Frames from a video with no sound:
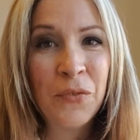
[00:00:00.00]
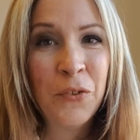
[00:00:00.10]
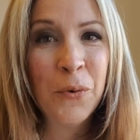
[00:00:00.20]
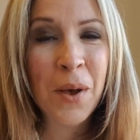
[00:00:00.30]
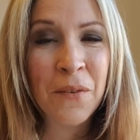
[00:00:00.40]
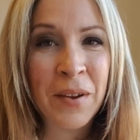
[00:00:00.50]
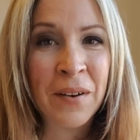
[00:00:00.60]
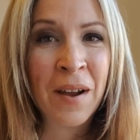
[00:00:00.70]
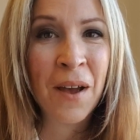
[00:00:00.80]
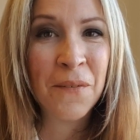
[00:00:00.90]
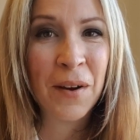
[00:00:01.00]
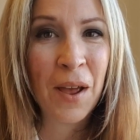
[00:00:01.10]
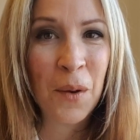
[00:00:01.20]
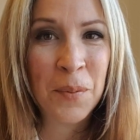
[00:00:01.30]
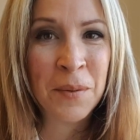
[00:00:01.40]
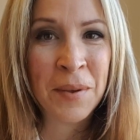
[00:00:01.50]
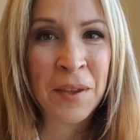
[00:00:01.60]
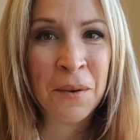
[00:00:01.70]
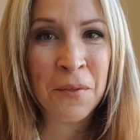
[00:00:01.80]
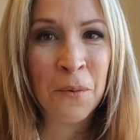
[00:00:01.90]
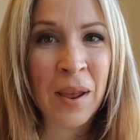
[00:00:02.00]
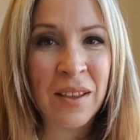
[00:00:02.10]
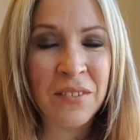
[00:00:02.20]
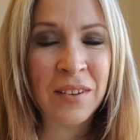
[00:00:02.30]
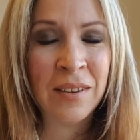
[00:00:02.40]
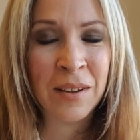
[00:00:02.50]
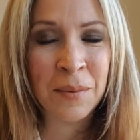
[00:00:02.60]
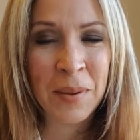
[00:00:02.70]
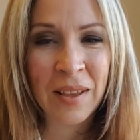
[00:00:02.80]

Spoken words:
to Elvira for helping me the way she did,